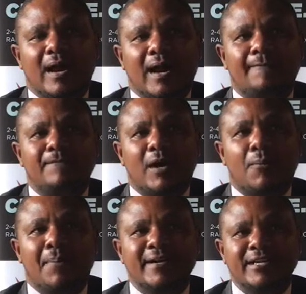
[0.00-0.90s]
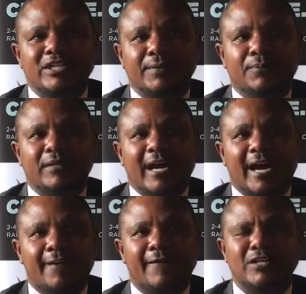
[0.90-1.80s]
Our partnership with
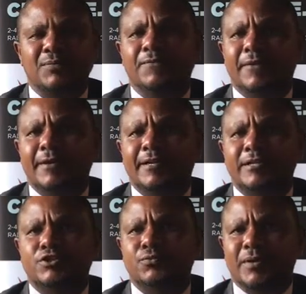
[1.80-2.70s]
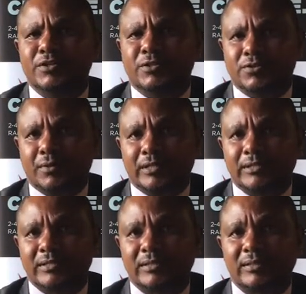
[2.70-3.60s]
AHIF has been very instrumental to
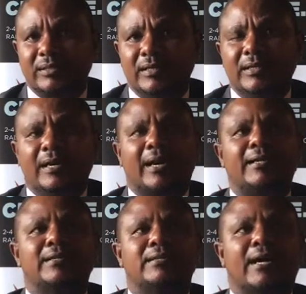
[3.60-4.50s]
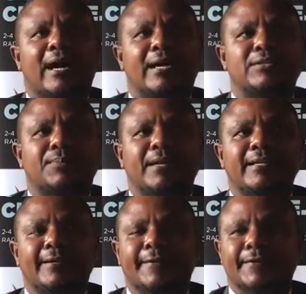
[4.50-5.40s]
us and has
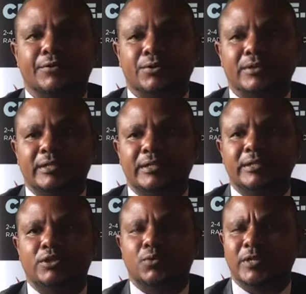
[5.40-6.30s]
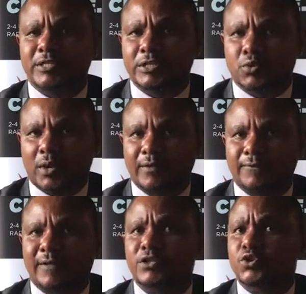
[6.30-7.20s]
played a key role in 2012
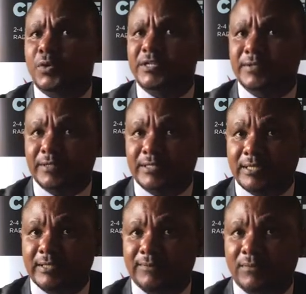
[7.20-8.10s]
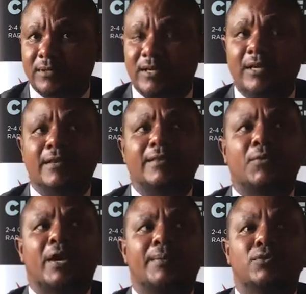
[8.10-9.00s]
and 2013. They
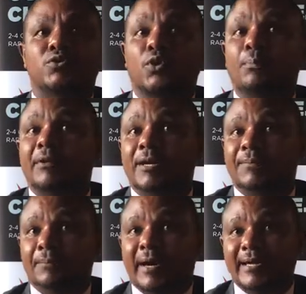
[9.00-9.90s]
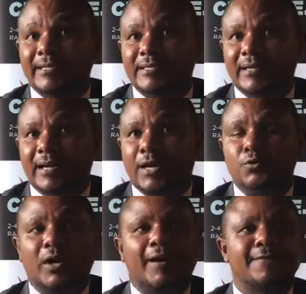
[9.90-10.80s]
were able to open up the market,
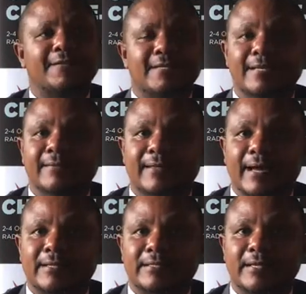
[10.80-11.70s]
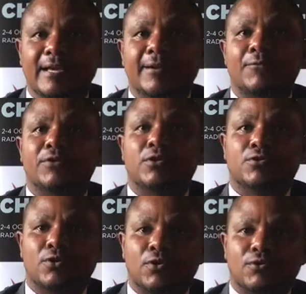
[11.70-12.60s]
and we have seen that with the
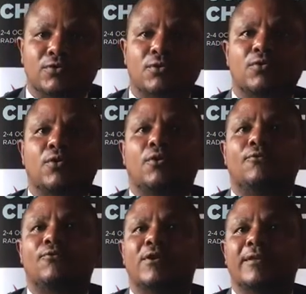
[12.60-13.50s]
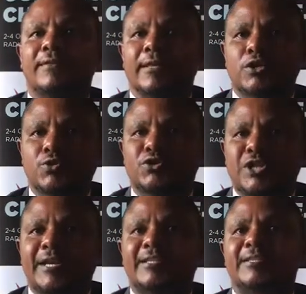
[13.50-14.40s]
growth of the new
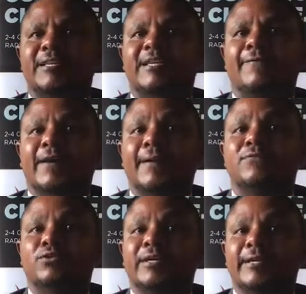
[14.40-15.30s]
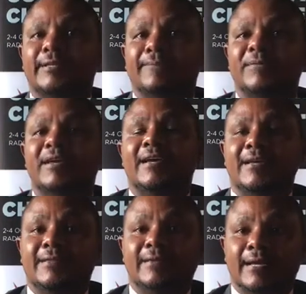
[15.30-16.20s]
chains that have come to Kenya
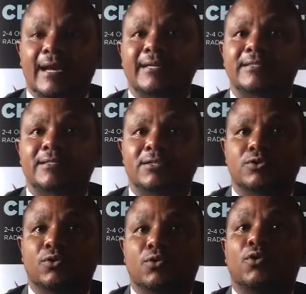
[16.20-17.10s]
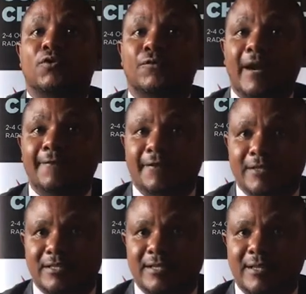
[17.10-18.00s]
in the last so-called 5
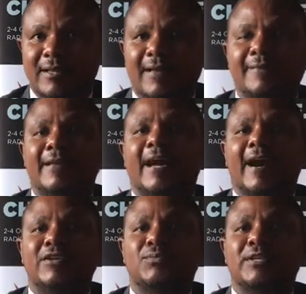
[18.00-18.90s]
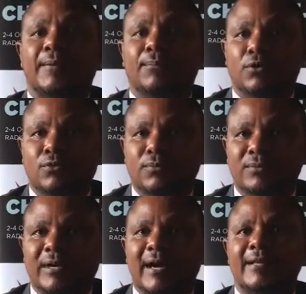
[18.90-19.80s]
years. There has been a bloom,
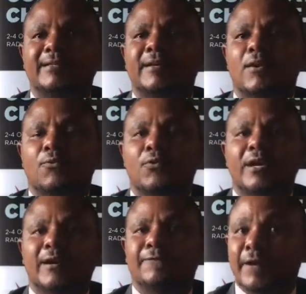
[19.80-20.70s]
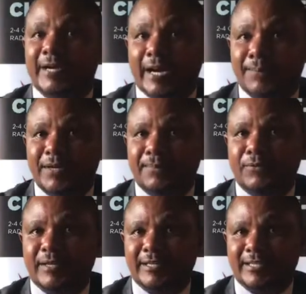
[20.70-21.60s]
and we are very happy
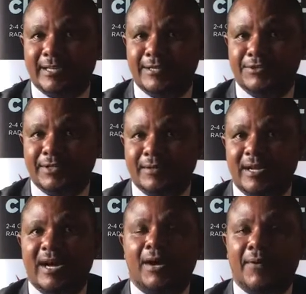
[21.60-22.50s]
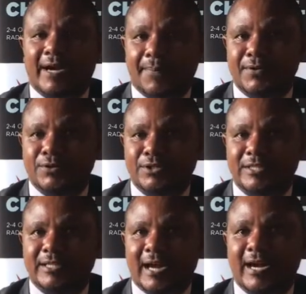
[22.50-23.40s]
about that as a country. Our capital
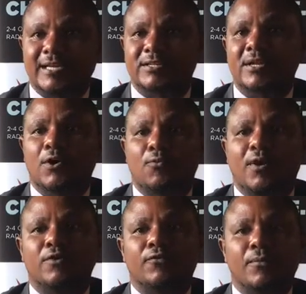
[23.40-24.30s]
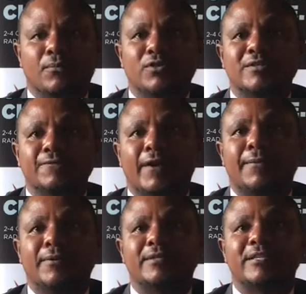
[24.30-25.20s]
city has one of the most
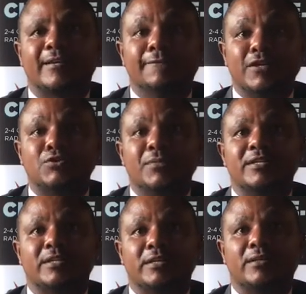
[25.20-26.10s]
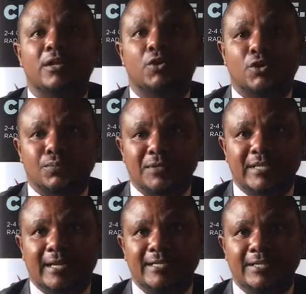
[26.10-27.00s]
vibrant investment in
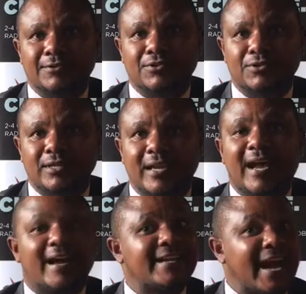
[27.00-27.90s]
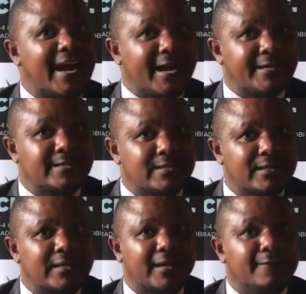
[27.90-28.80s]
hospitality industry and high-end
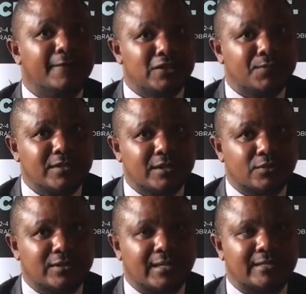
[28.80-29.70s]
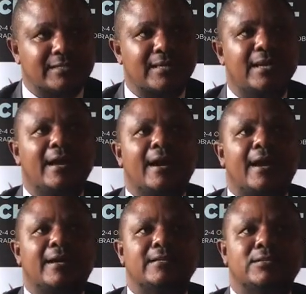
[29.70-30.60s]
investment in hotels.
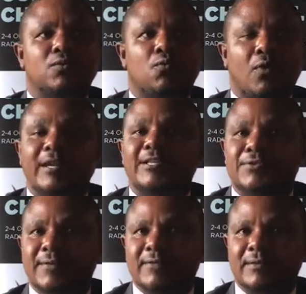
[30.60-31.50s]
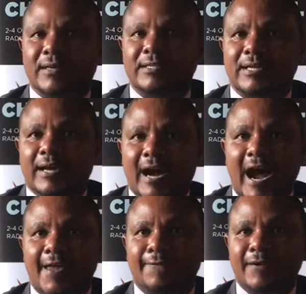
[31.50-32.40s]
And one strength that
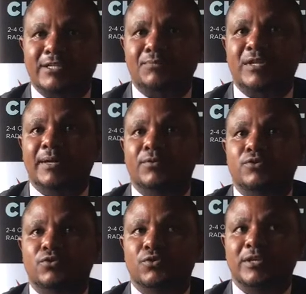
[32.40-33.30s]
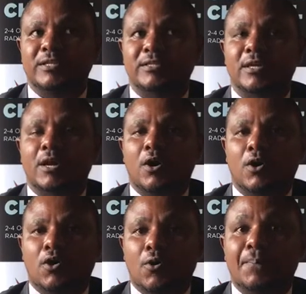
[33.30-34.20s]
Hive has been able to do is
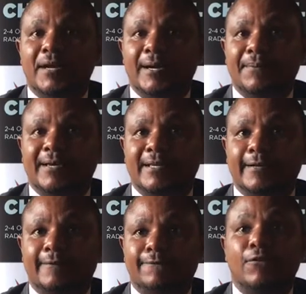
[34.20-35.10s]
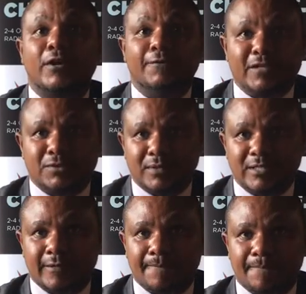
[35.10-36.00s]
open up Kenya for
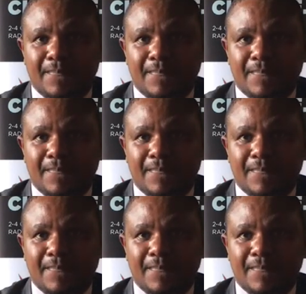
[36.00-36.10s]
investment.